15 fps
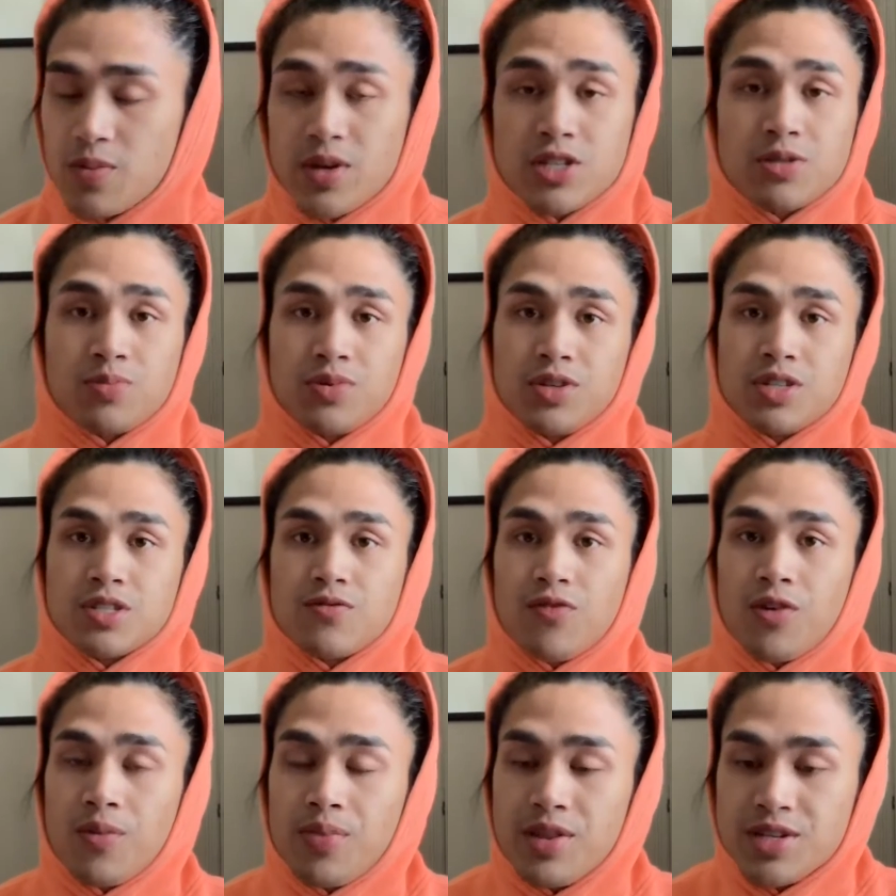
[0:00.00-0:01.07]
my splits
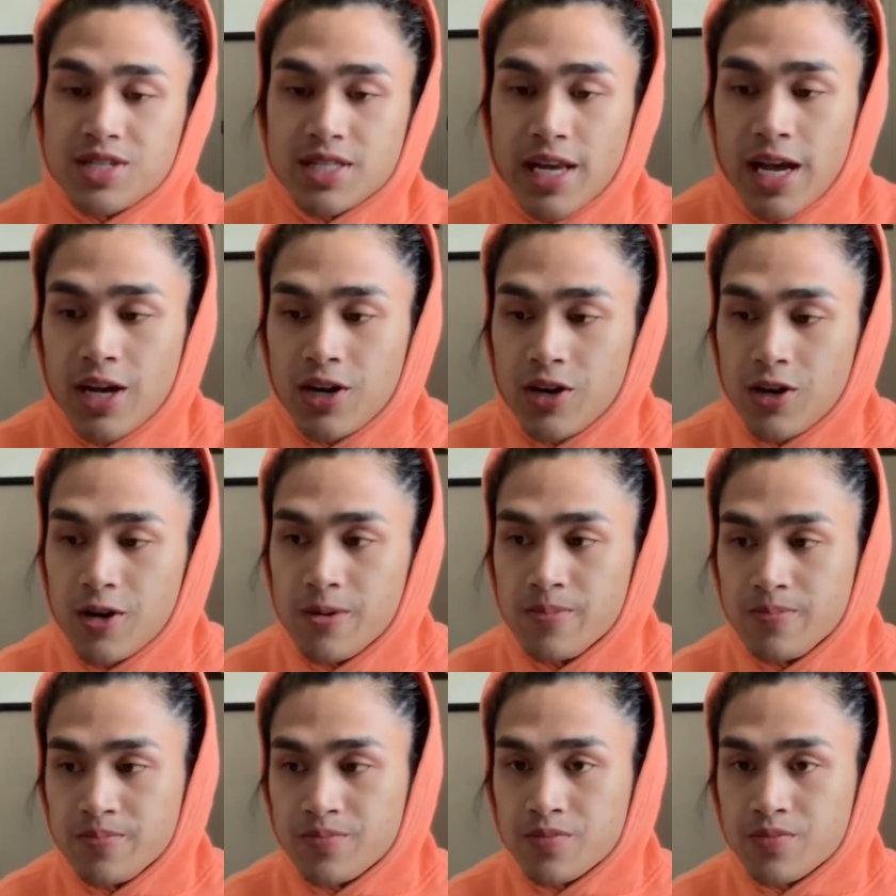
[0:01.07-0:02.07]
from the standard,